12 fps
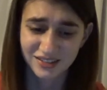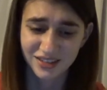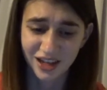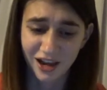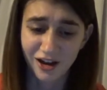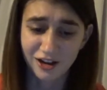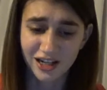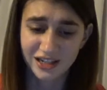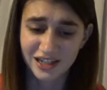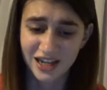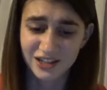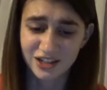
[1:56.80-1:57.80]
They all had
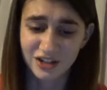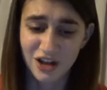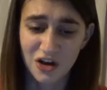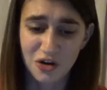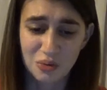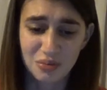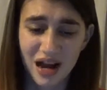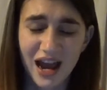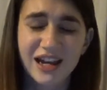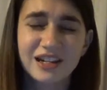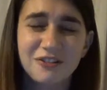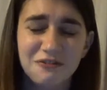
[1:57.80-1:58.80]
yet to know, but I
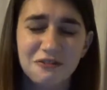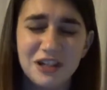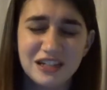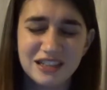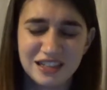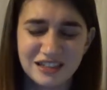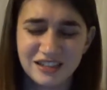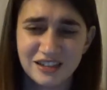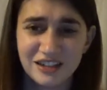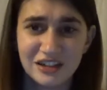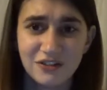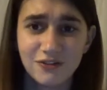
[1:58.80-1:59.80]
could feel it
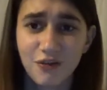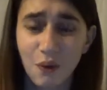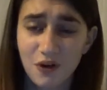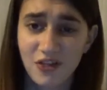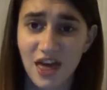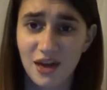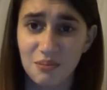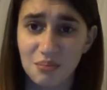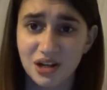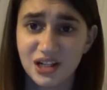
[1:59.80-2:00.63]
for them.